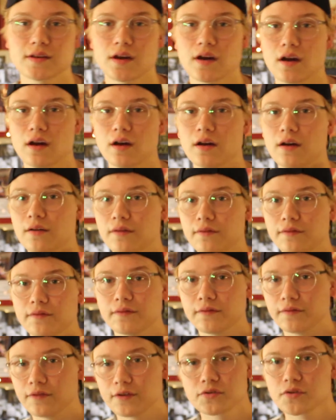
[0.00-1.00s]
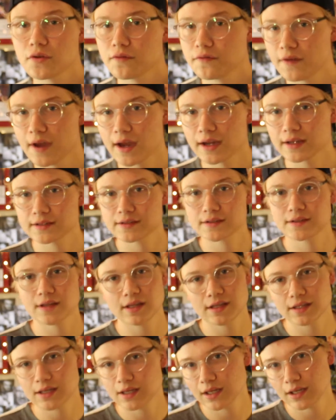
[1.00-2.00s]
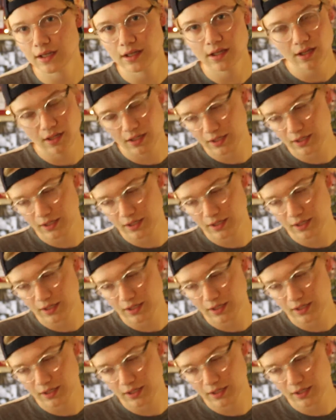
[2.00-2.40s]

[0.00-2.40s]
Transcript: of visual effects, syncing,